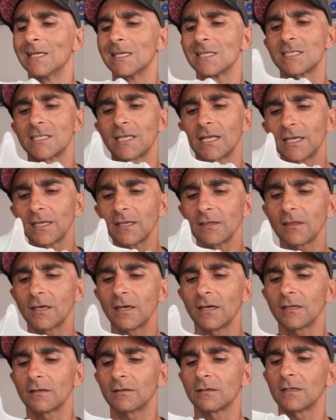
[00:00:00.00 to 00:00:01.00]
saying
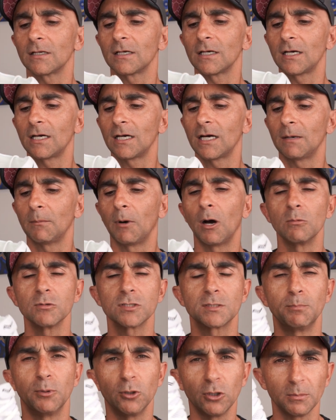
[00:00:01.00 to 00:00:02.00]
that, I
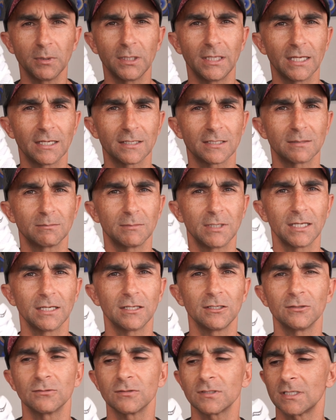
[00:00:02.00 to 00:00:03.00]
was booming down some
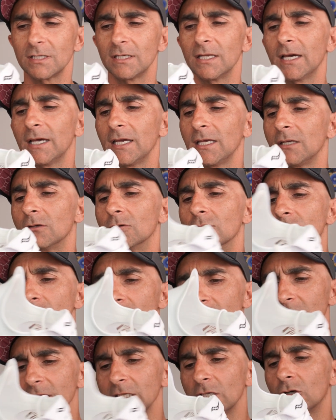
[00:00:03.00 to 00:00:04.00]
downhills today,
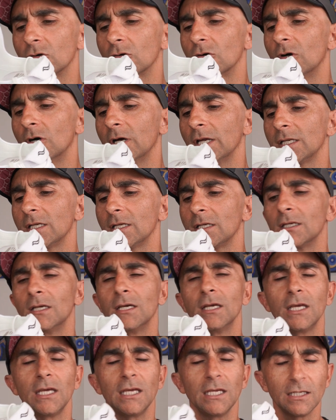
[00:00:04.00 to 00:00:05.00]
really grinding
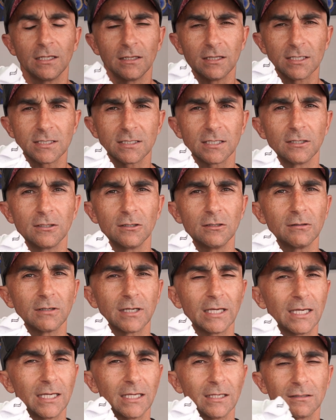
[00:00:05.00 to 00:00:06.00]
into this heel,
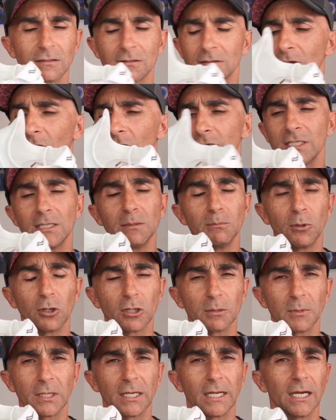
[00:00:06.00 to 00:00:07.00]
and I didn't
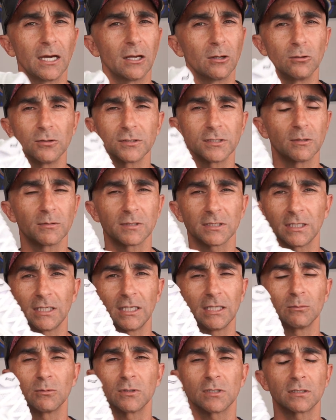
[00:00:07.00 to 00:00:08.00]
bottom it out. All I was
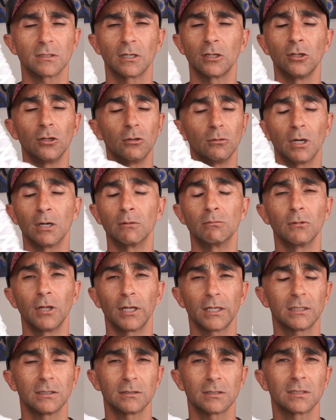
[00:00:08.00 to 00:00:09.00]
getting was
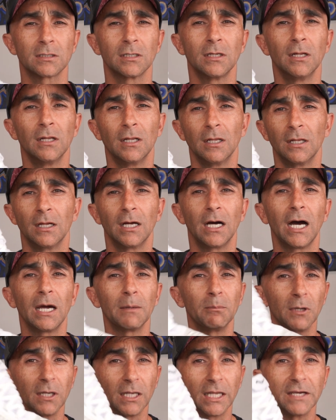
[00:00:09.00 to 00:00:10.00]
like this
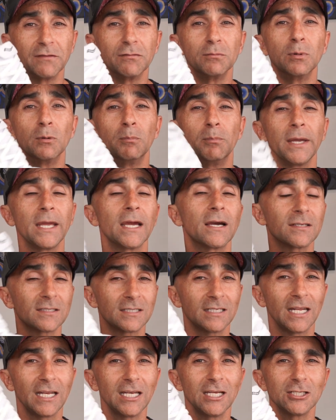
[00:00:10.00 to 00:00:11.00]
unbelievable bounce
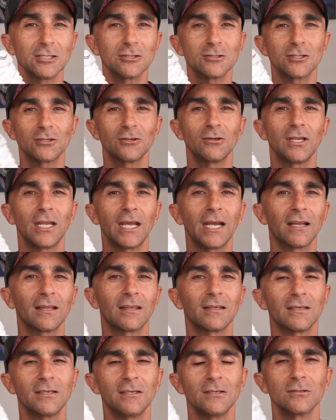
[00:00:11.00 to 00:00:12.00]
and energy return out of
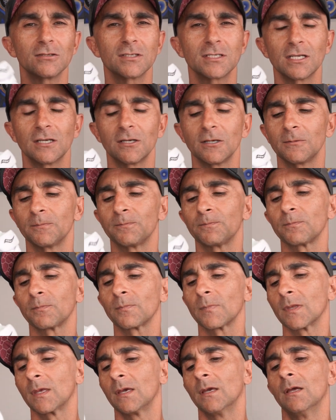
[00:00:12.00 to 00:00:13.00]
the heel. So
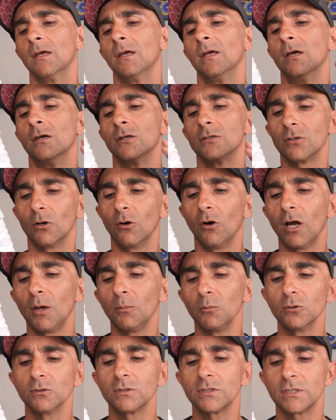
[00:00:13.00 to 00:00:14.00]
time will